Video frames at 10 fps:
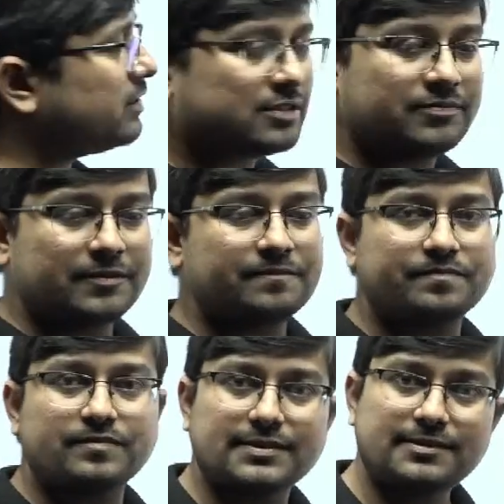this one.
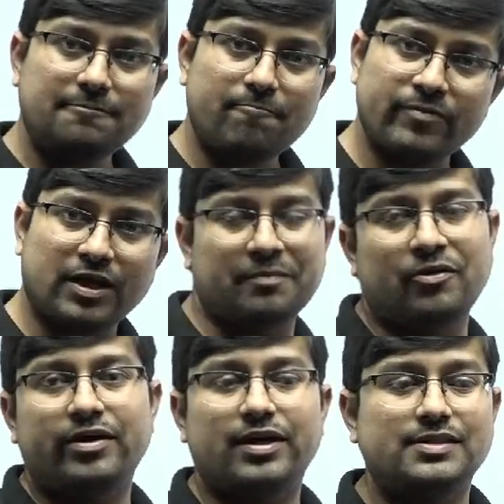Come
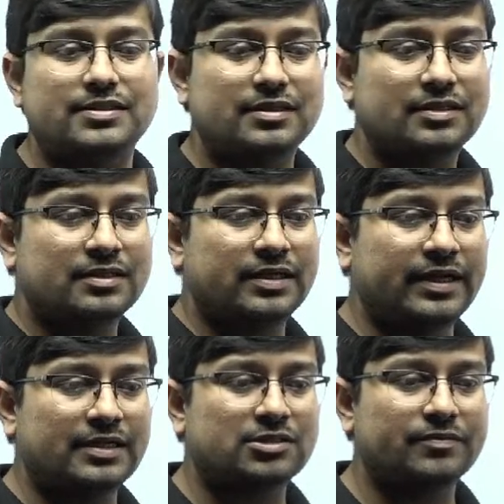on, guys. The
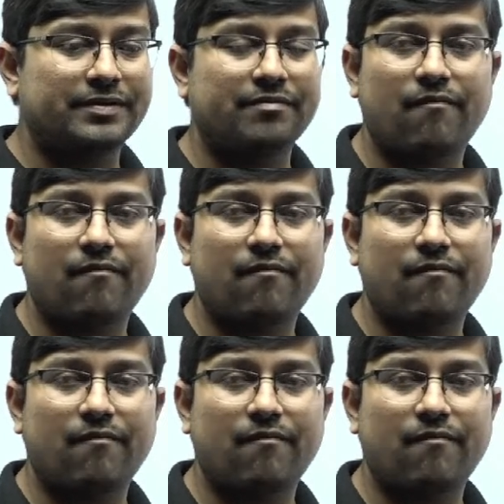next one.